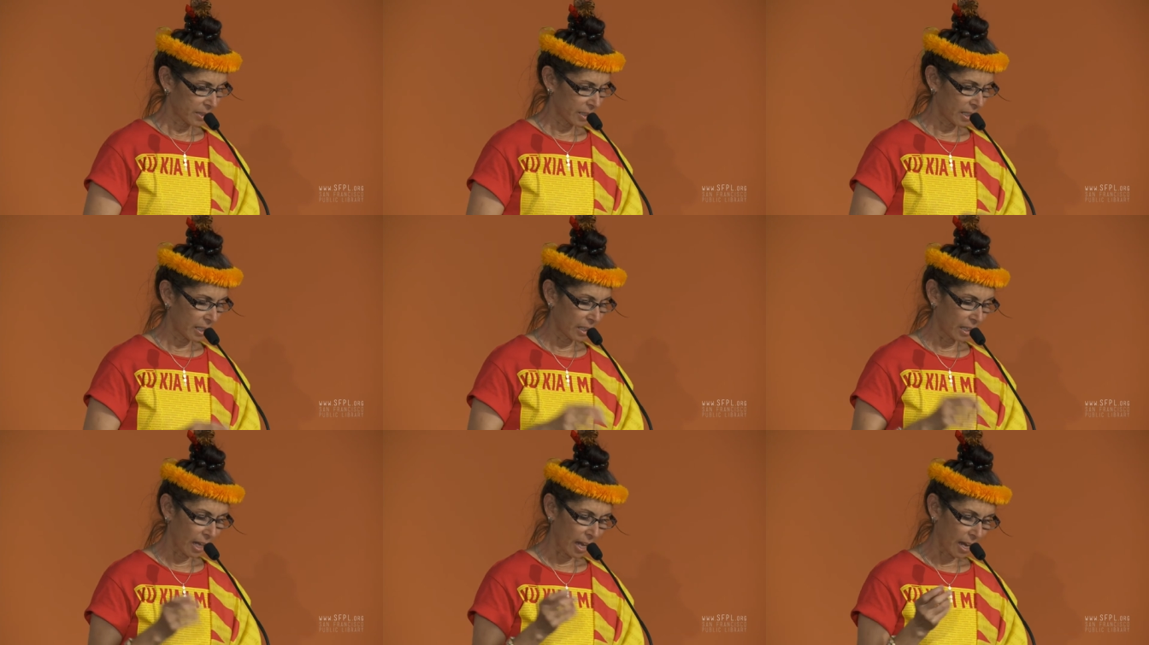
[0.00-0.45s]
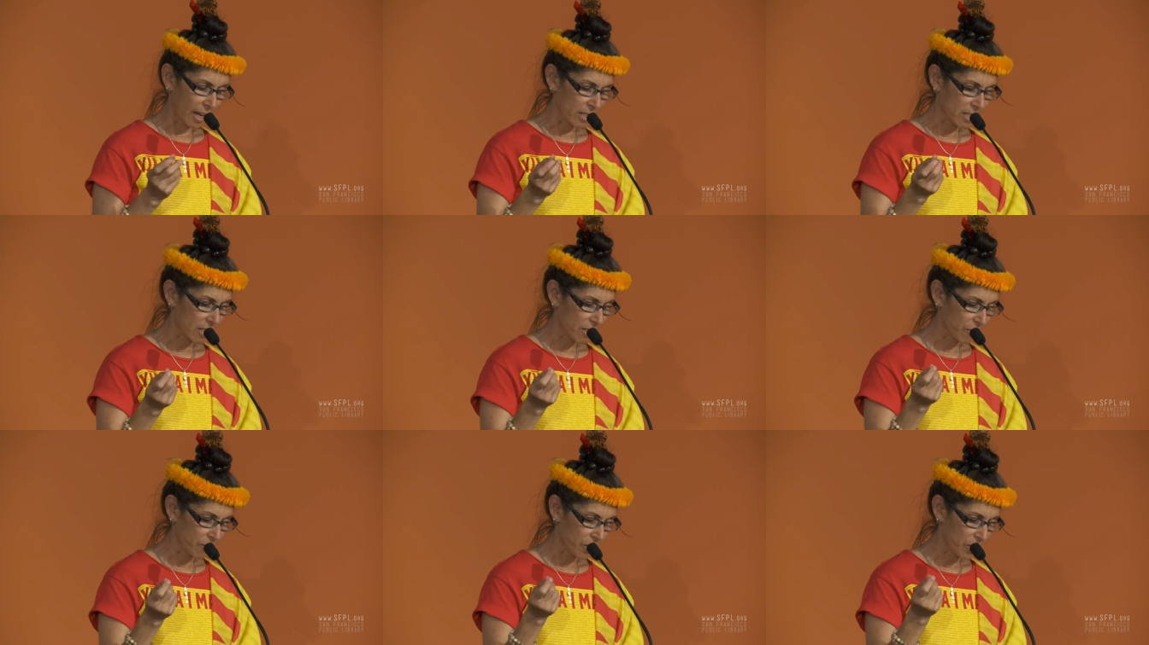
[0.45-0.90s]

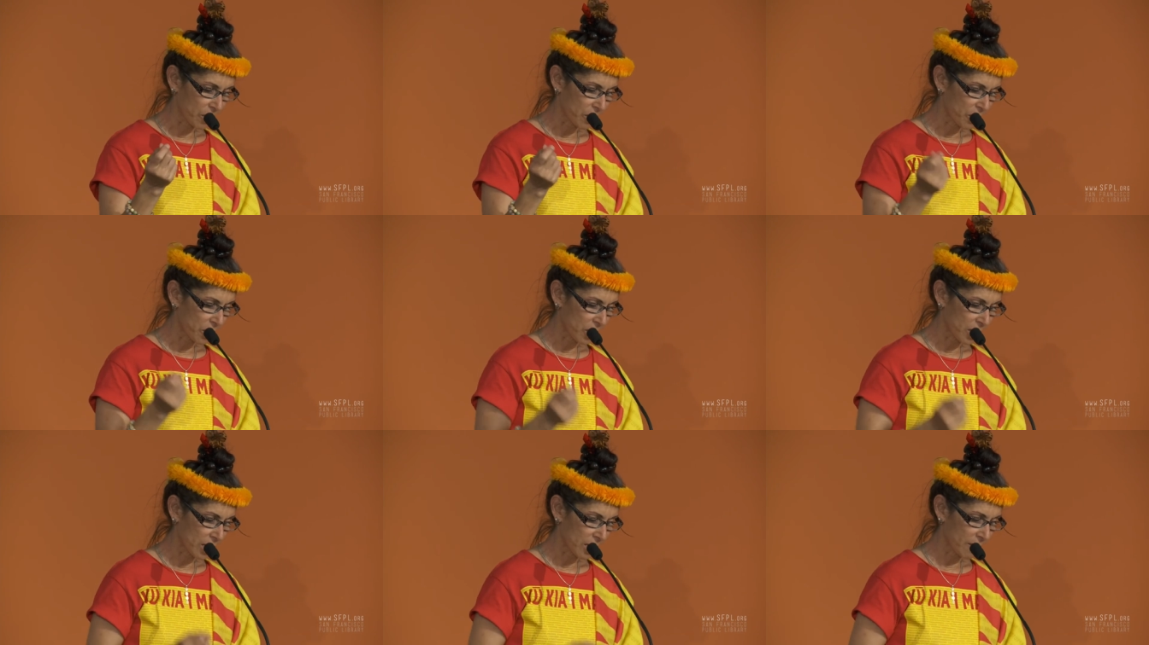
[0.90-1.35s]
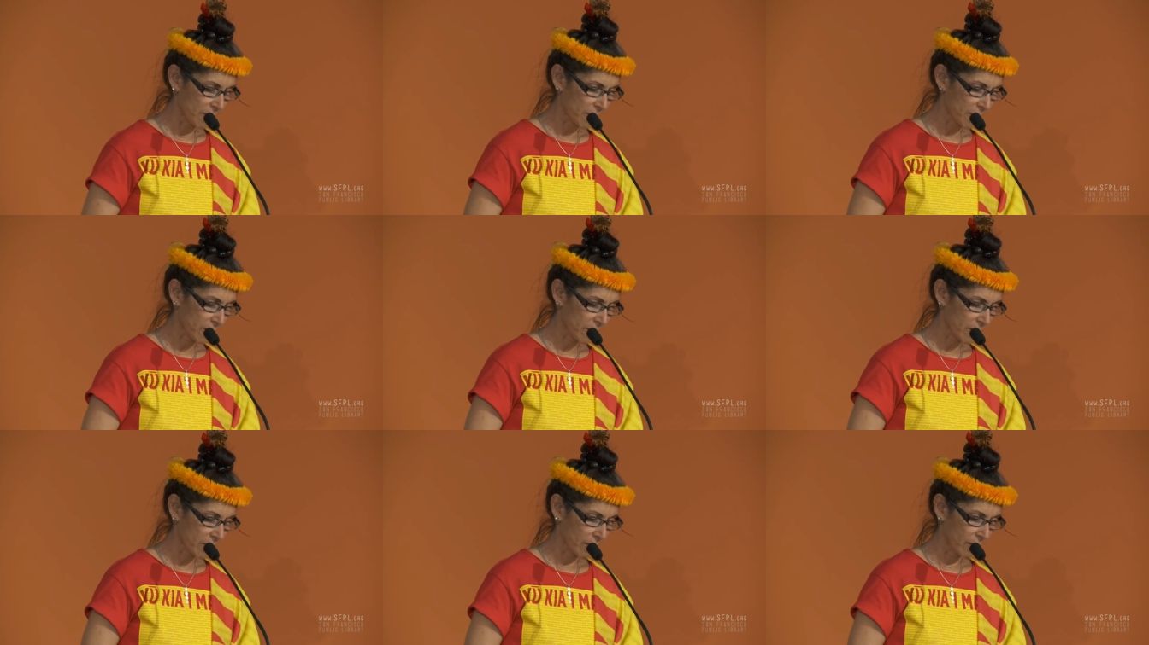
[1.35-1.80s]
"Alas for you
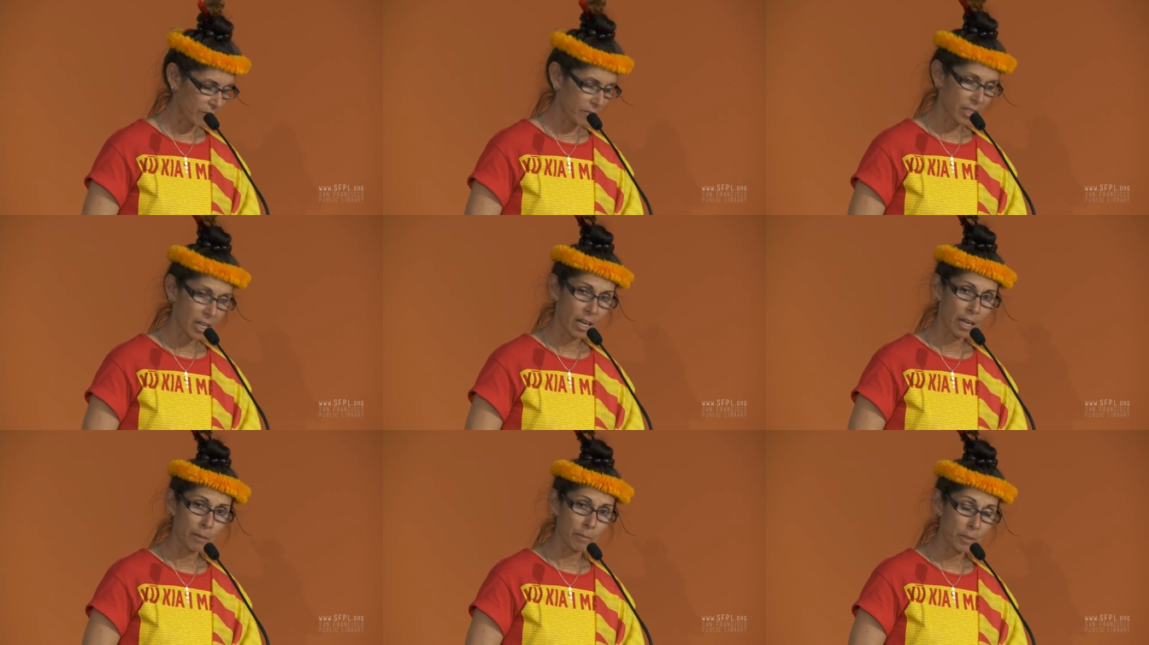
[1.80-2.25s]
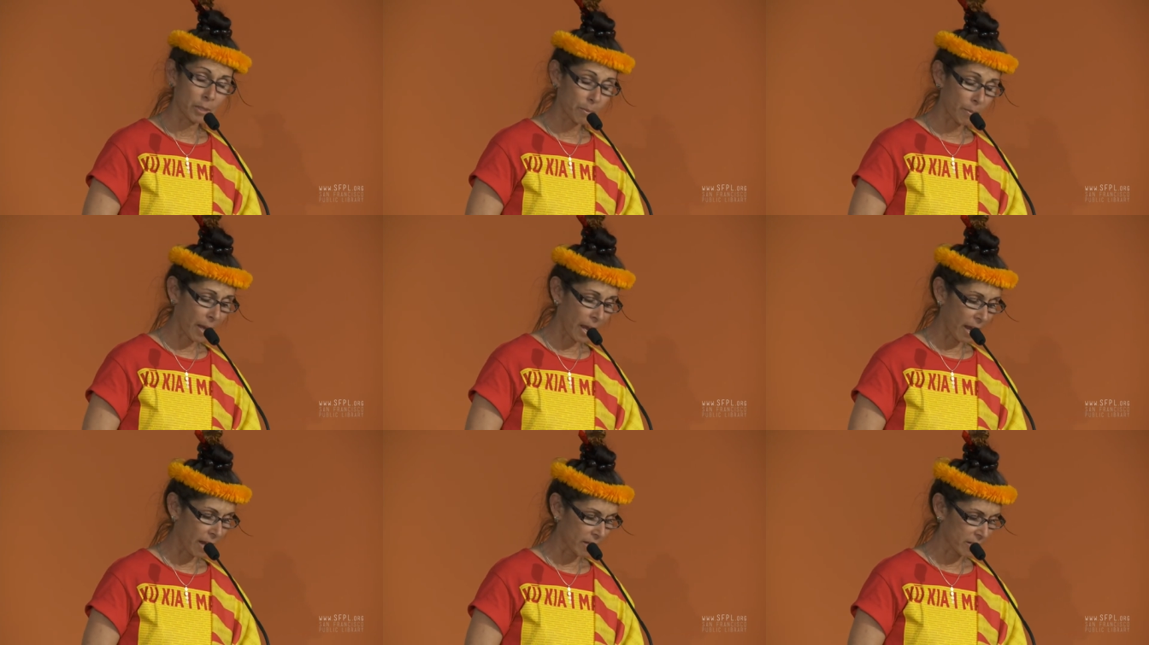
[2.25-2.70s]
chiefs of times
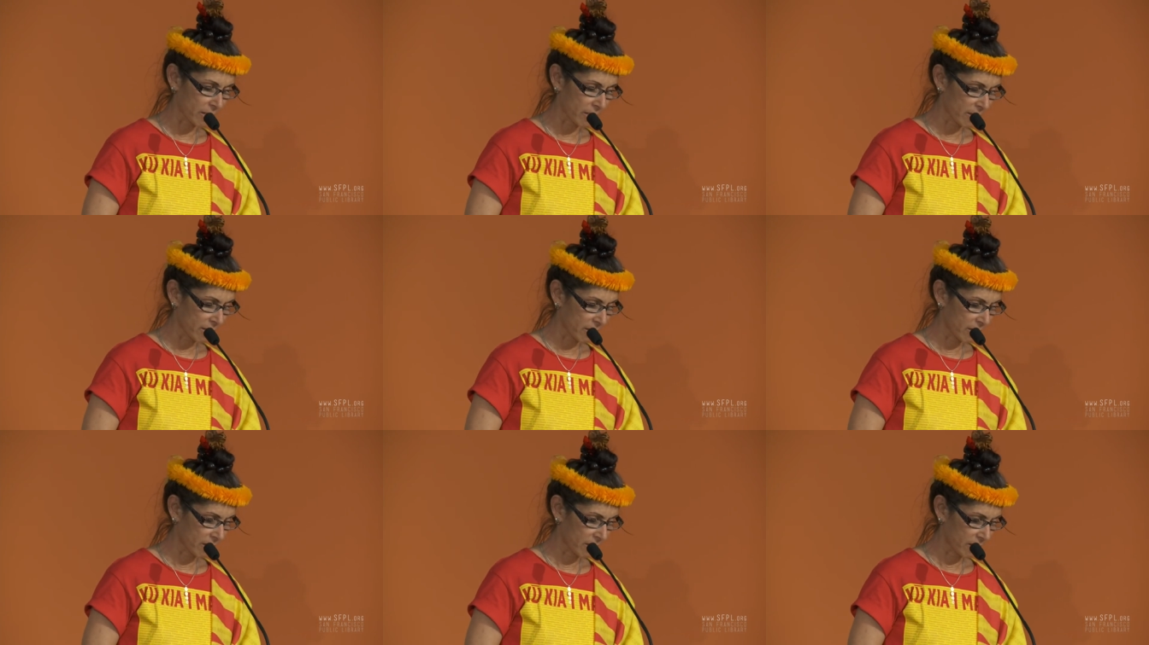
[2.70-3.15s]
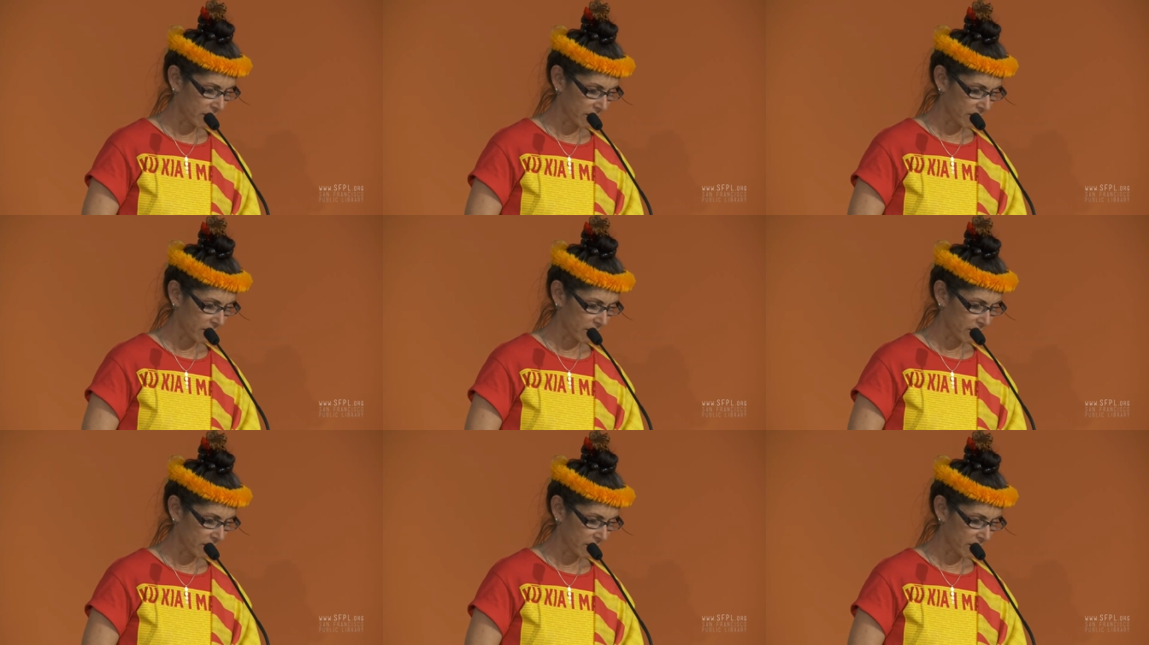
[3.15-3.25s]
past,